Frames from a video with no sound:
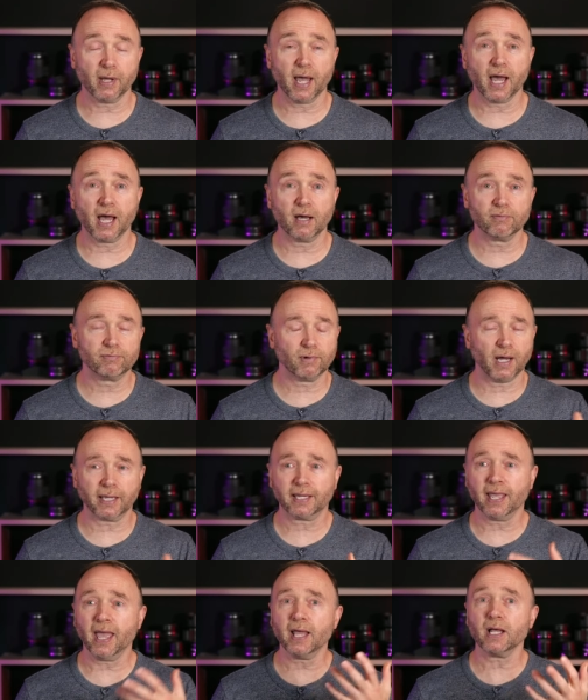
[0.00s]
have, I
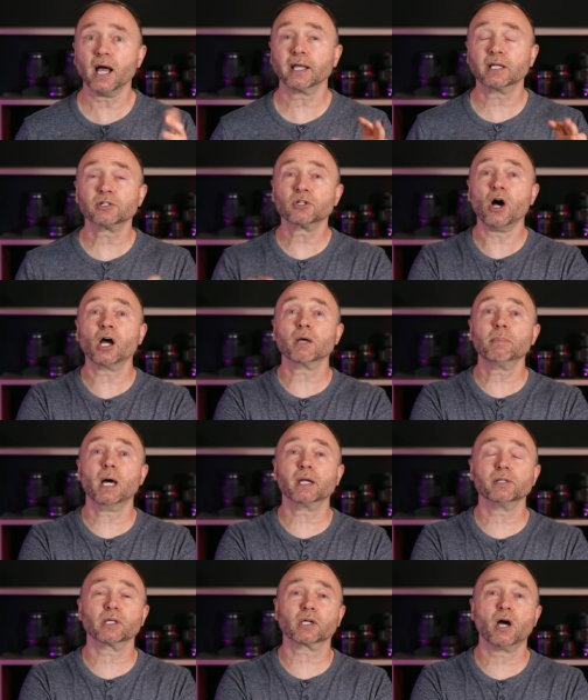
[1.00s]
can't, I can talk
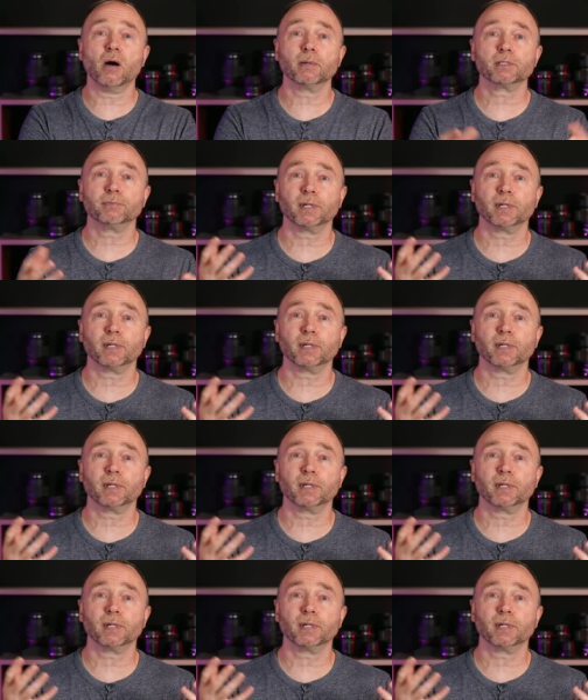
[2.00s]
about it in the comments,